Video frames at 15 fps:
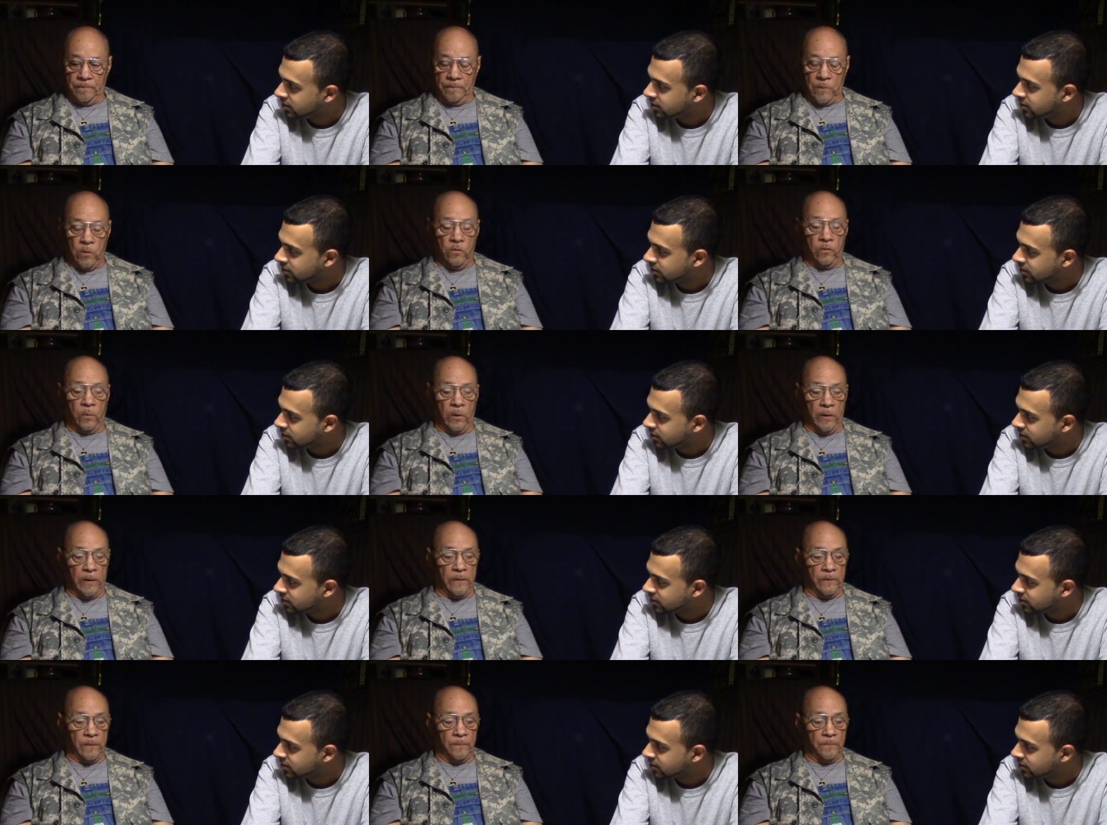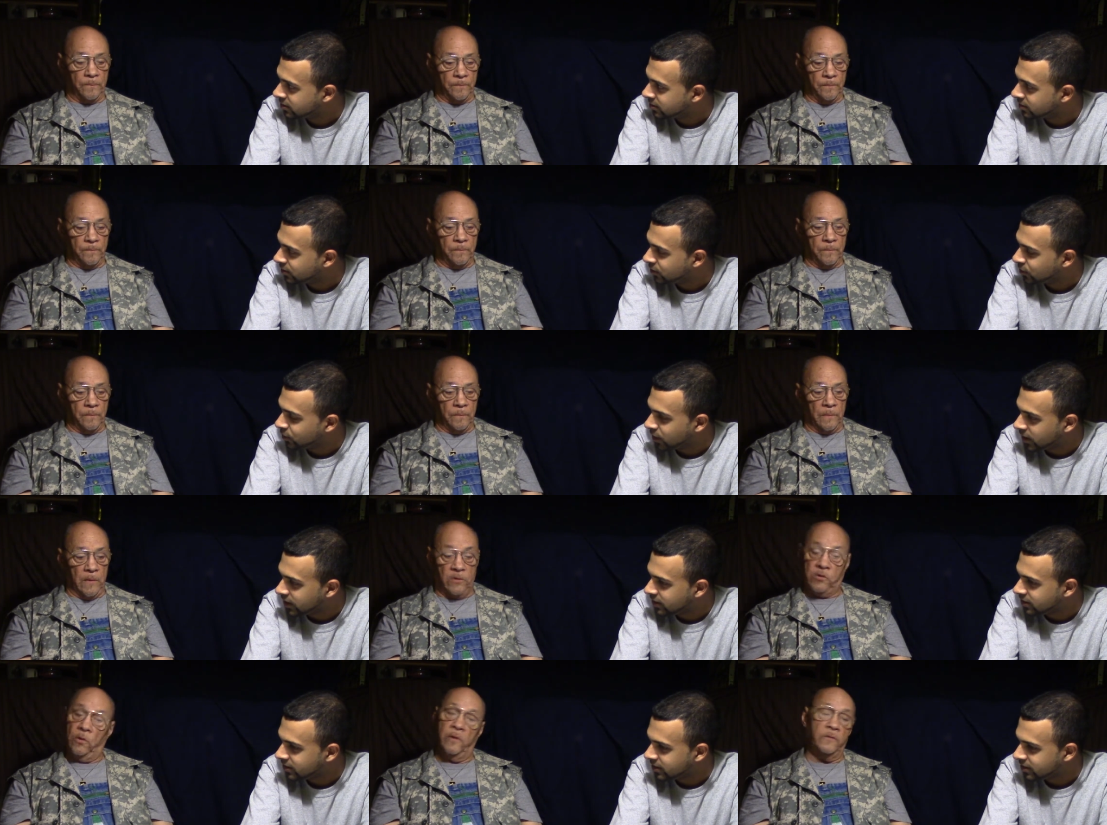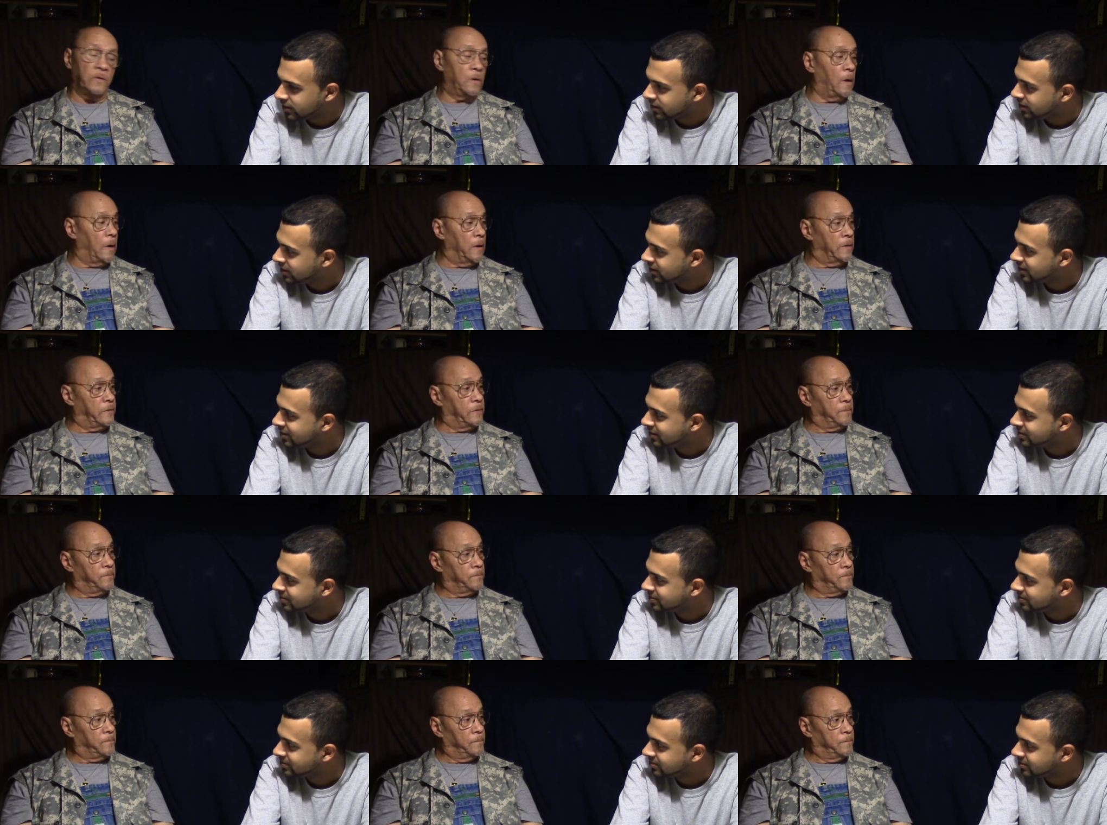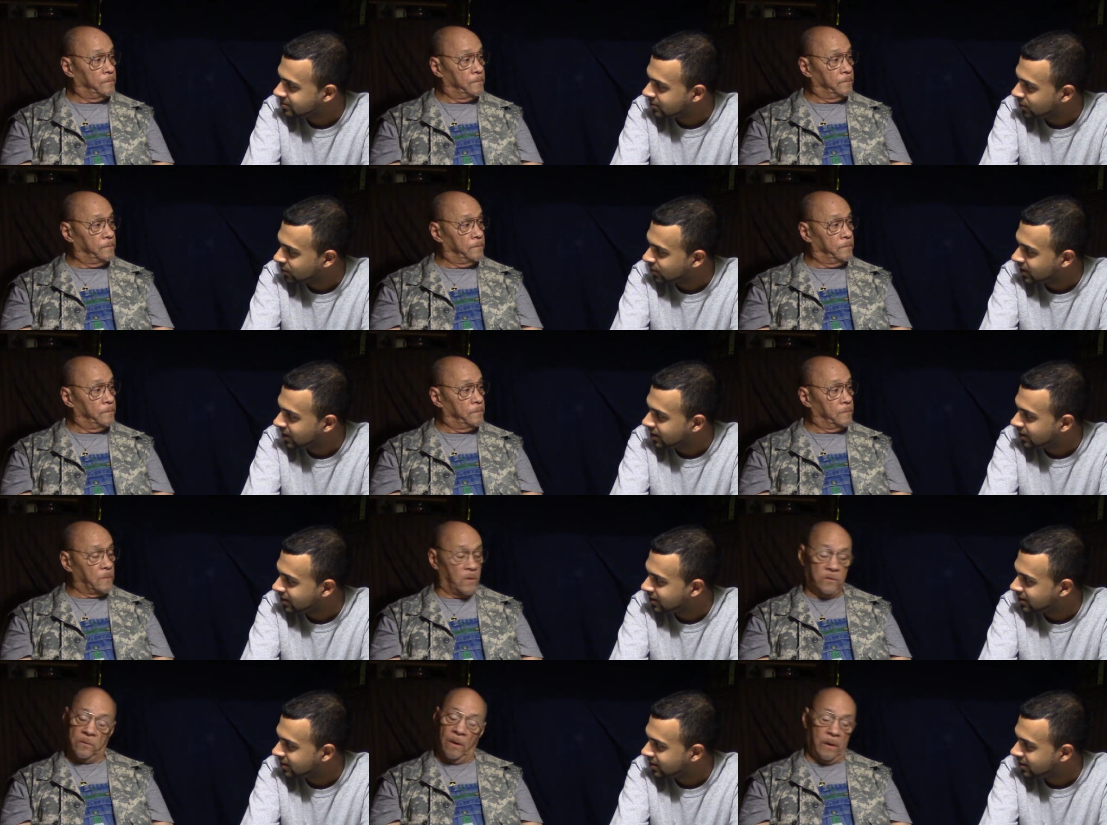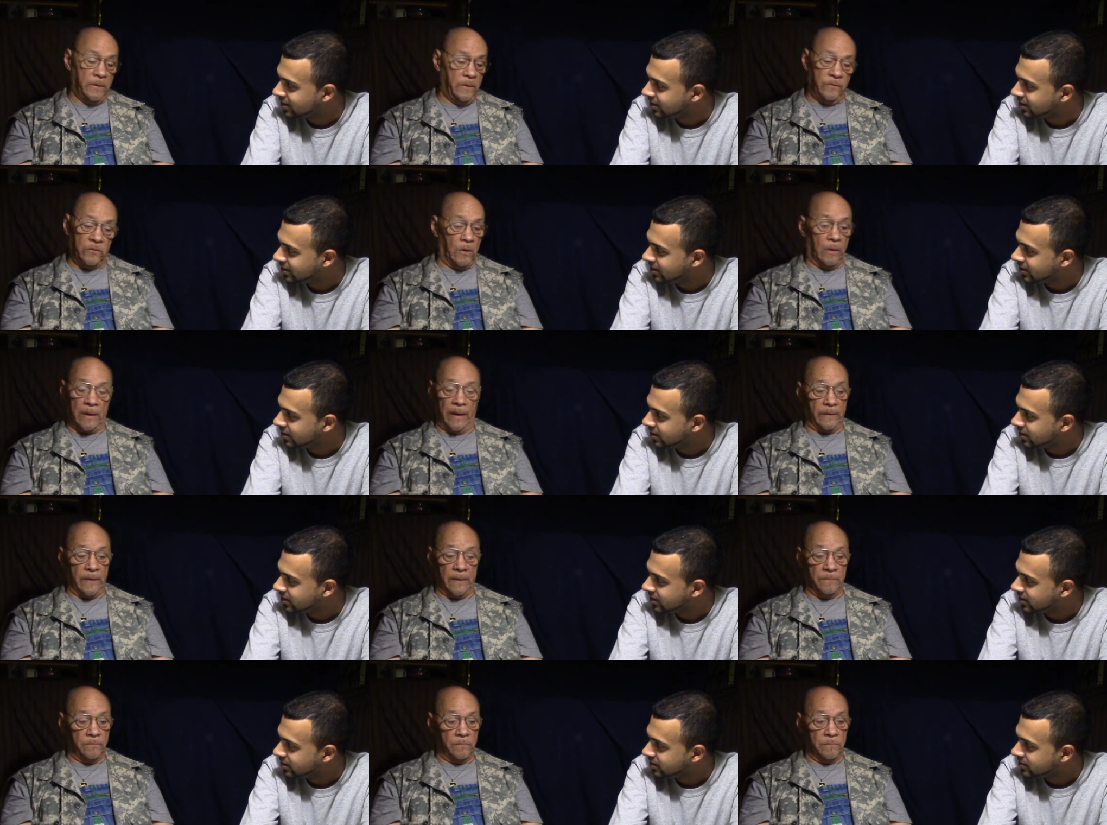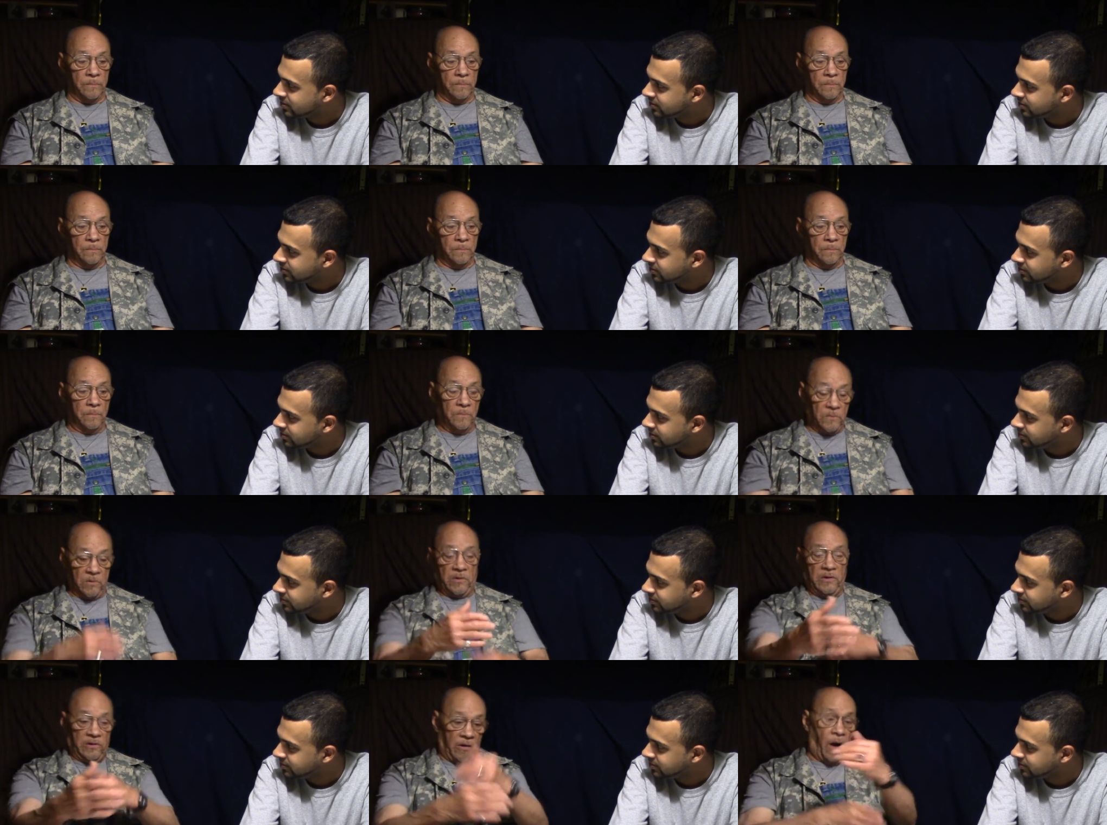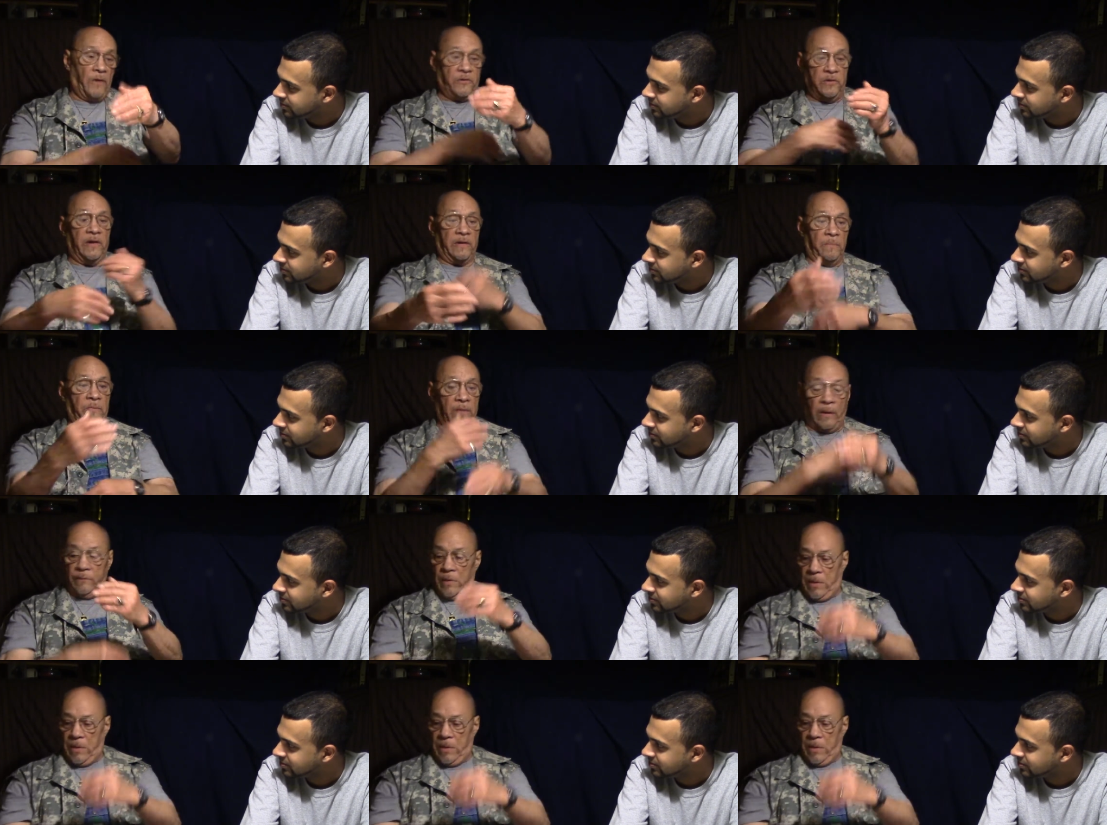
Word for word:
Speaker 1: Whose word is it? All right. It sure isn't God's. Okay. Because God doesn't talk like that. Mm -hmm. Can contradict himself.